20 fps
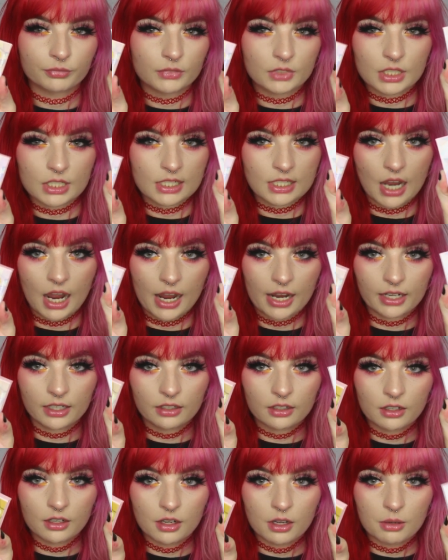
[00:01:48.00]

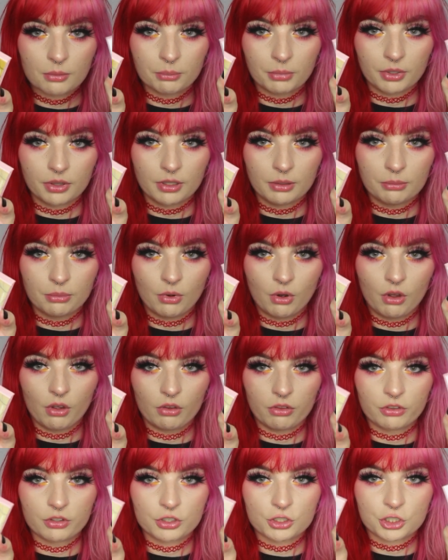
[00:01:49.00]
design, but they
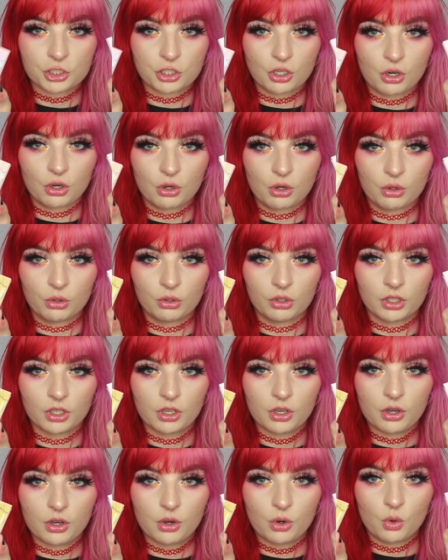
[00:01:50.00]
both show
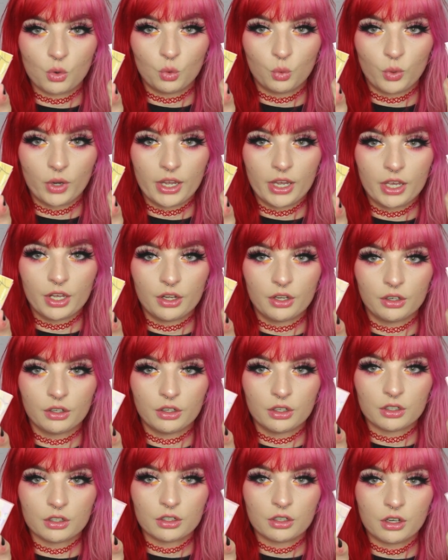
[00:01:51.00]

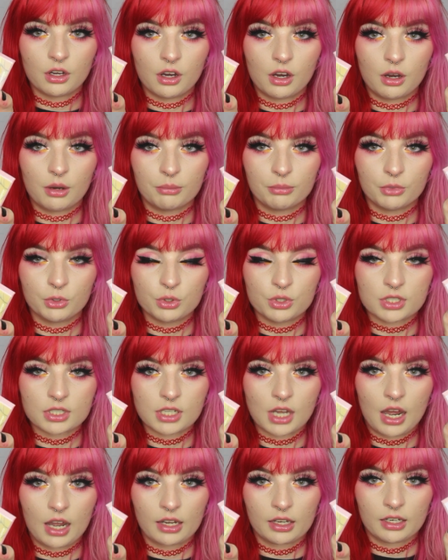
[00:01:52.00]
when
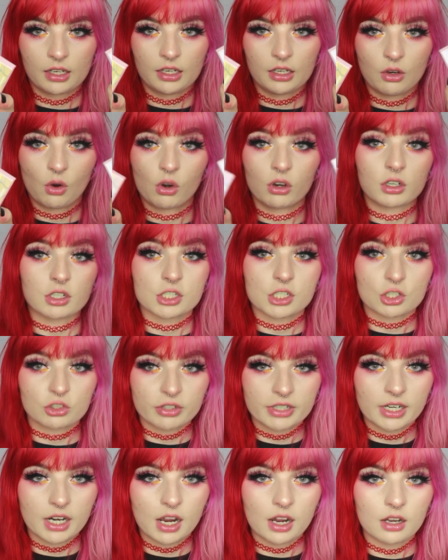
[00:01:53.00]
Usagi, or
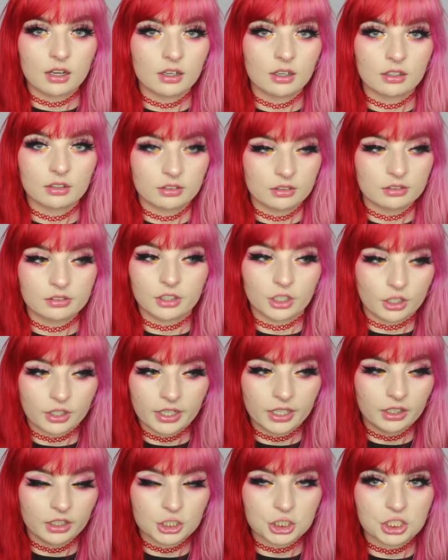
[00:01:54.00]
Serena, her
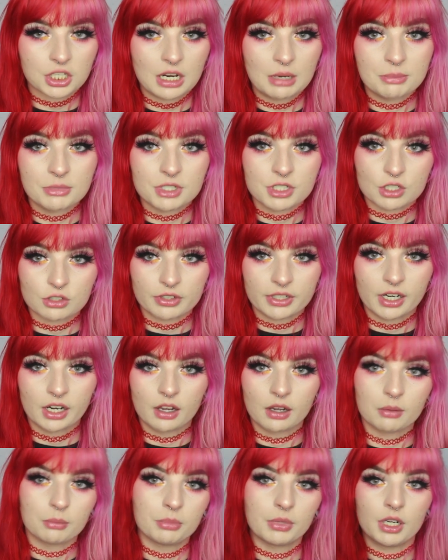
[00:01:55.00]
English name is
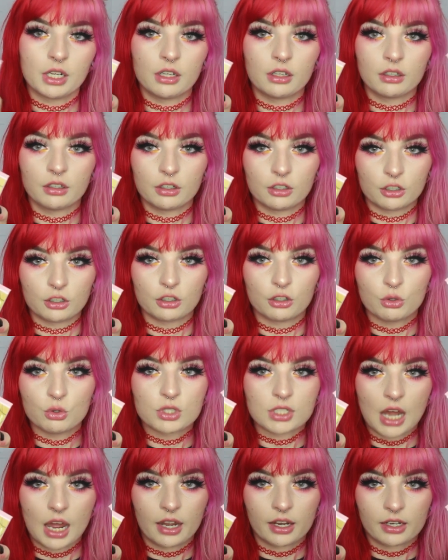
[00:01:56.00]
Serena, but in her,
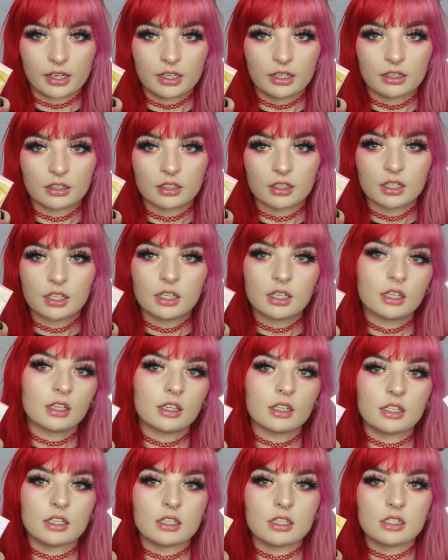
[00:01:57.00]
Usagi
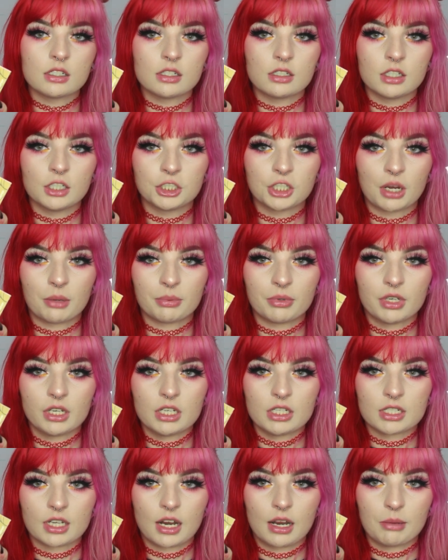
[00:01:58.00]
is the
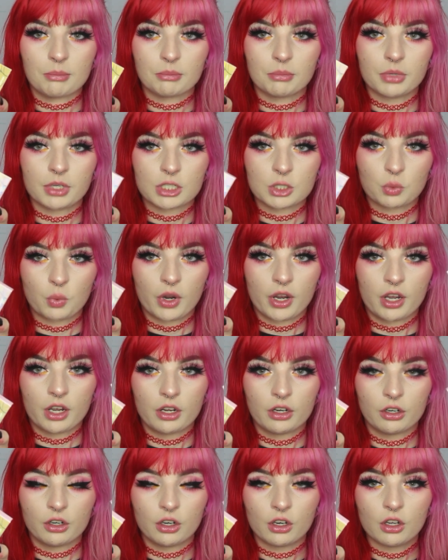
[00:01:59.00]
Japanese name, but it's
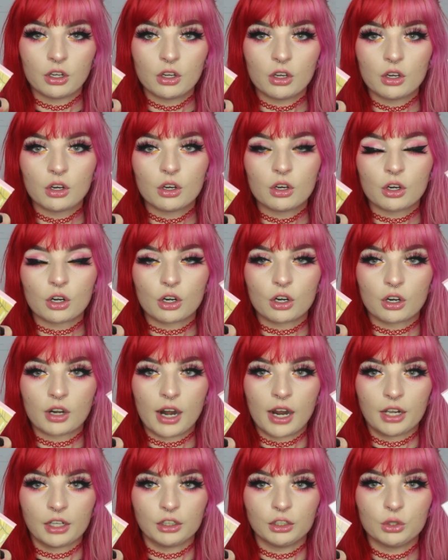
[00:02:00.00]
when her
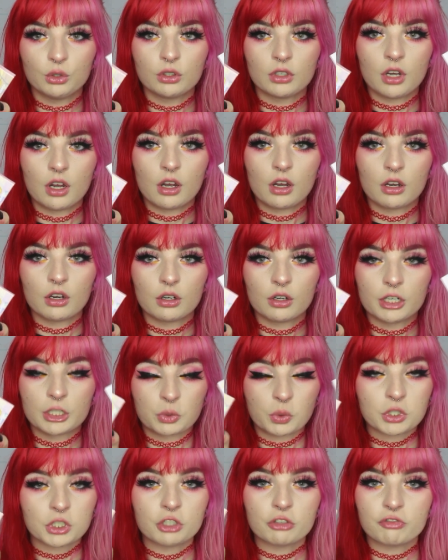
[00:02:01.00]
and Luna, it's
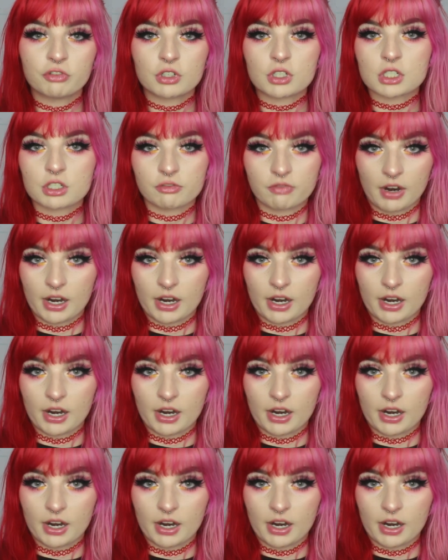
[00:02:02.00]
when she first